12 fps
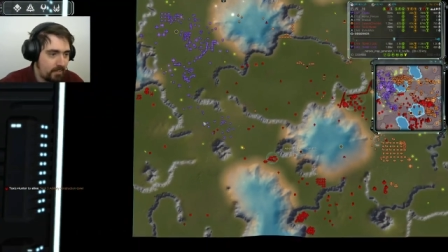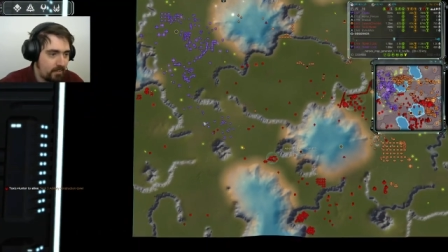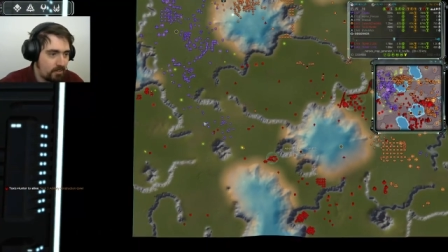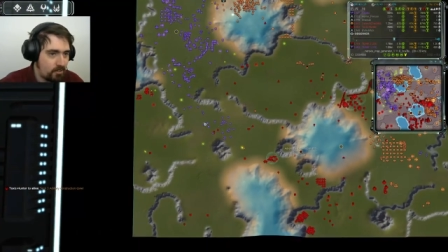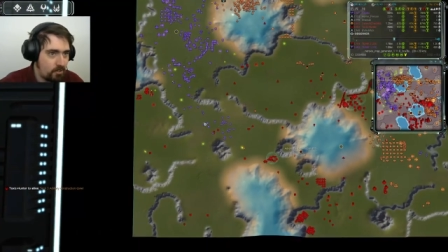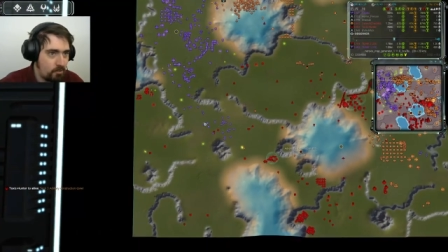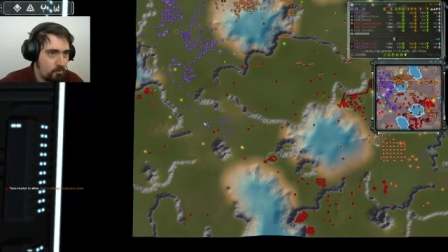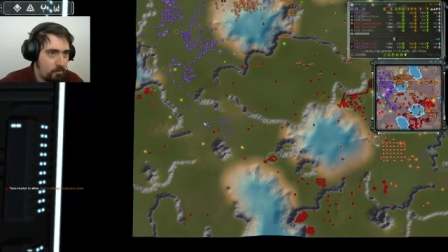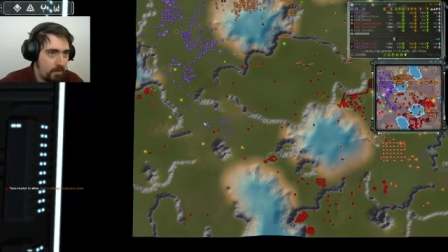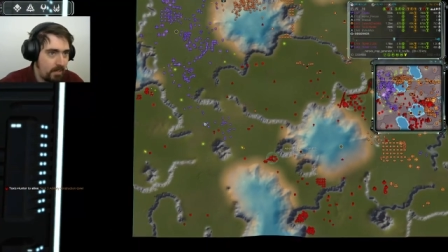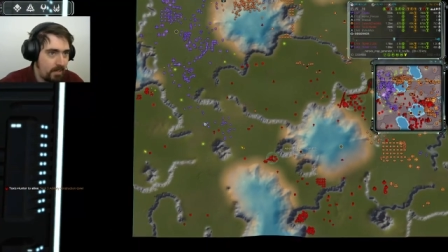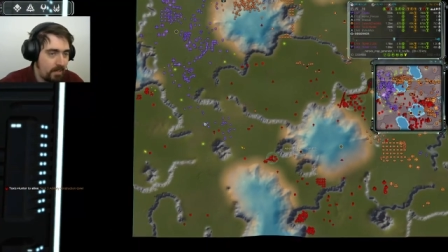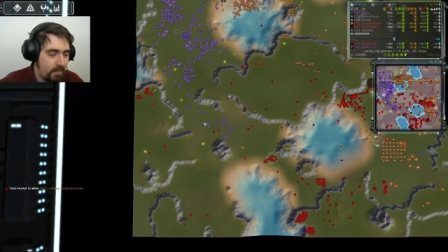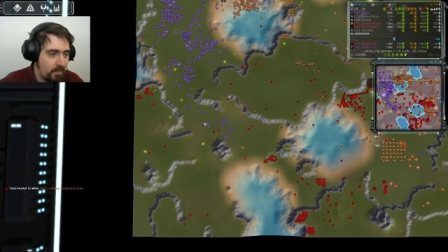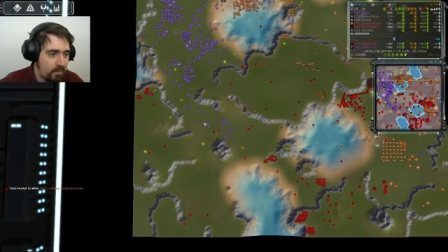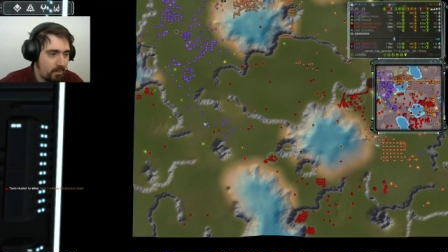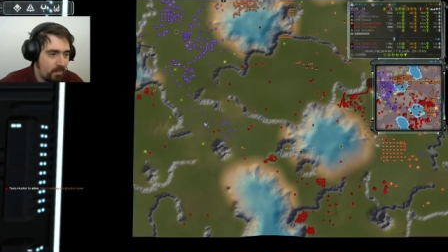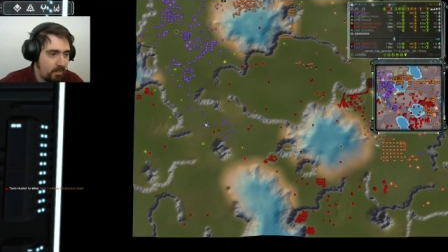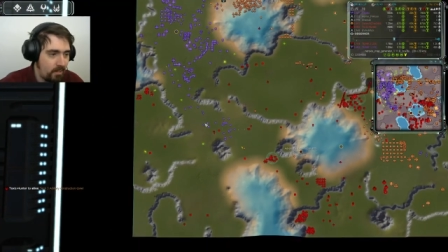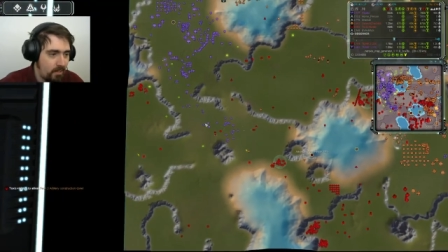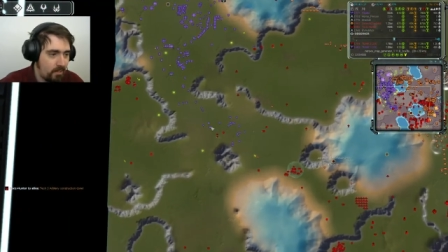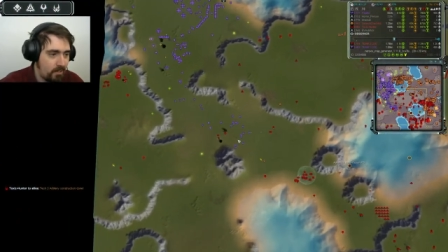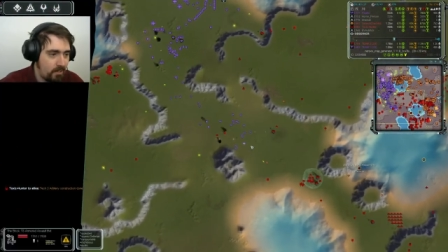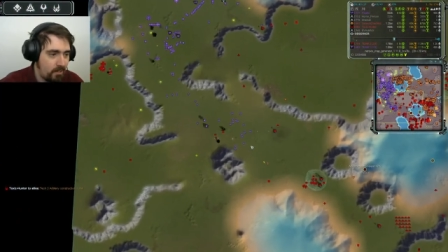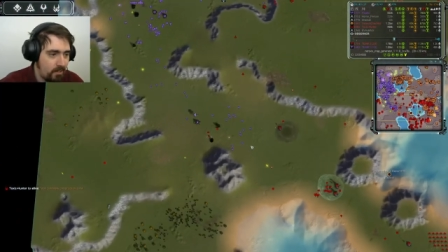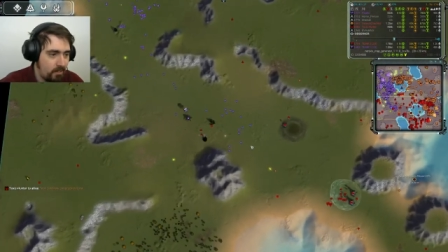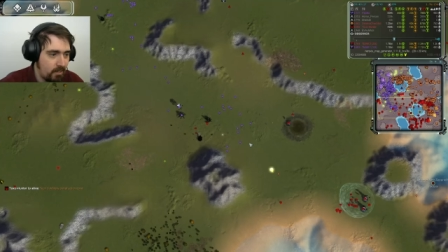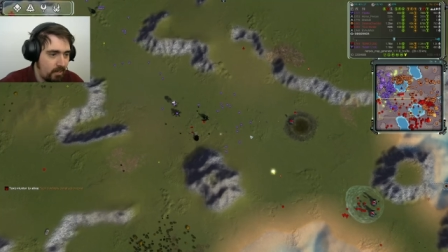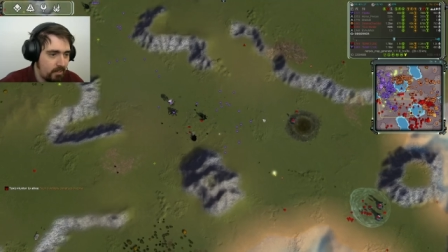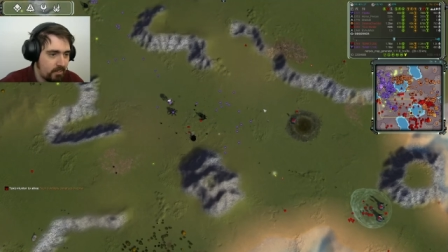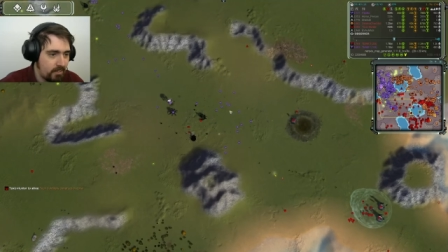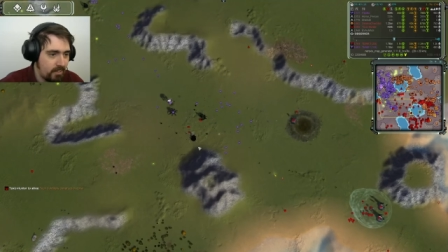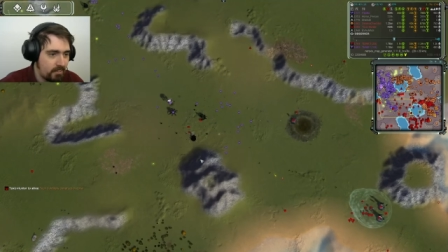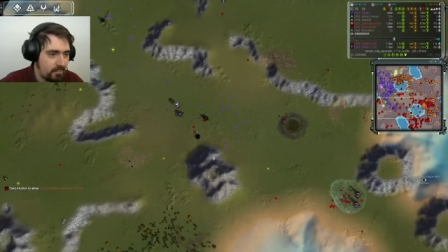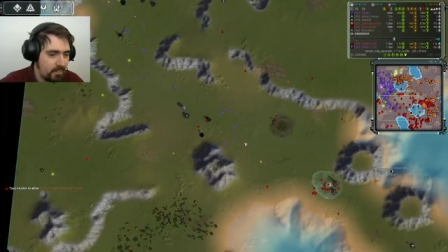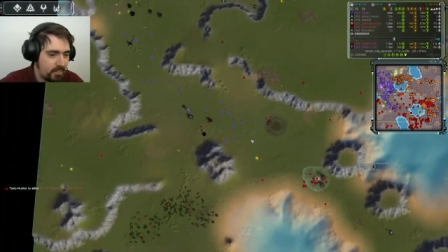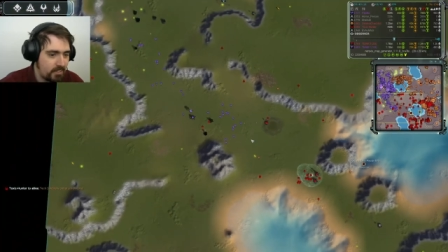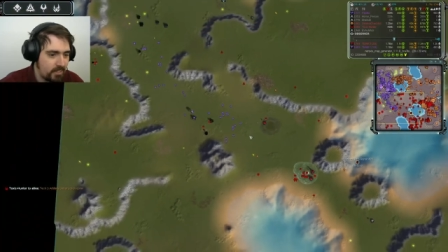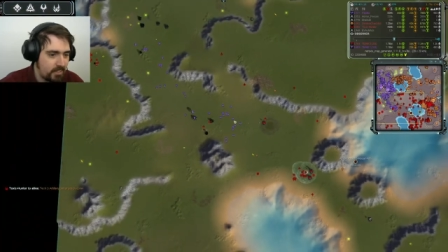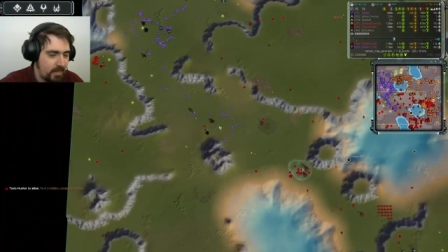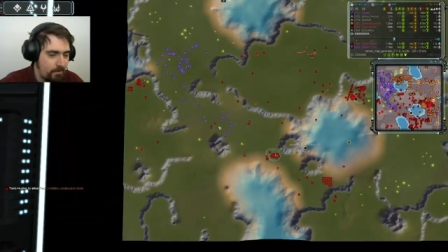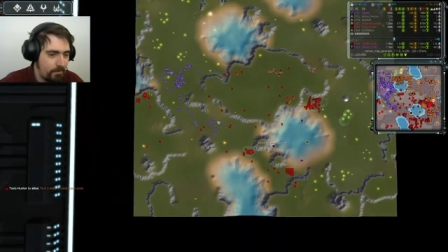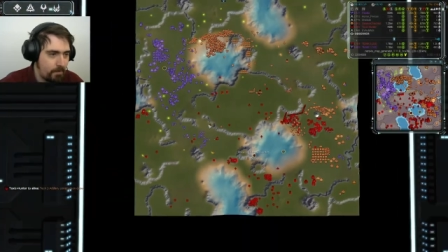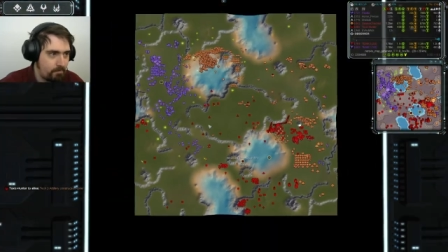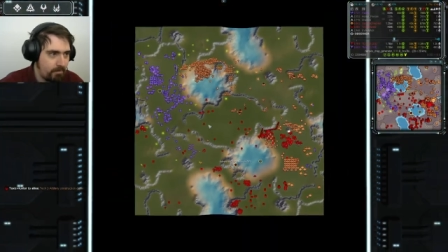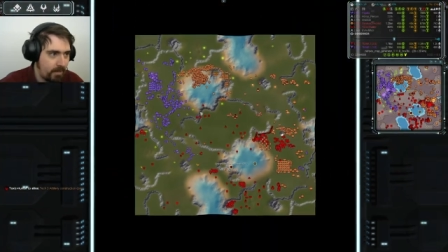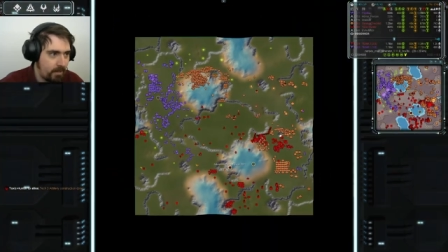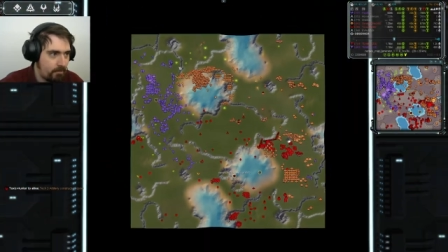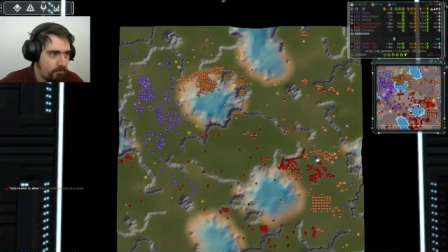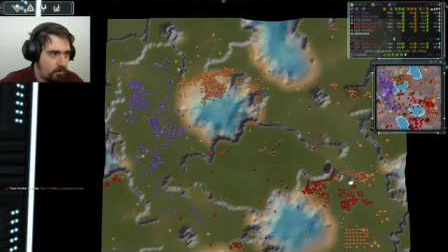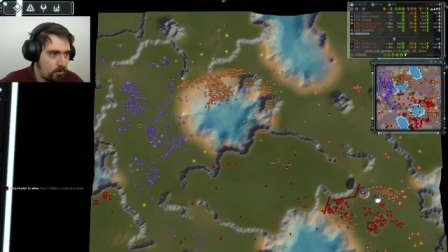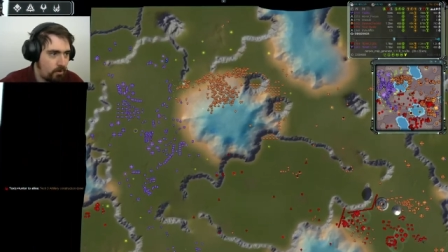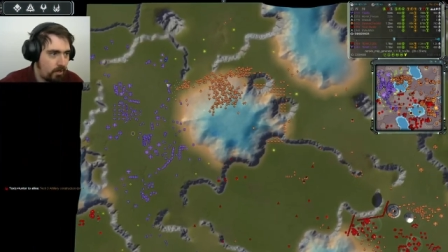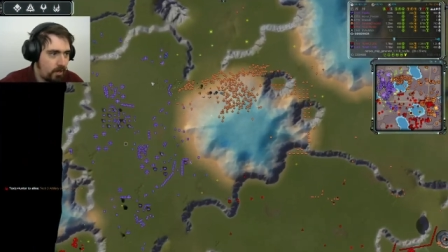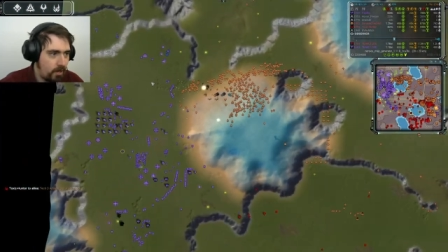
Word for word: This could be the his, his last ditch attempt to break through,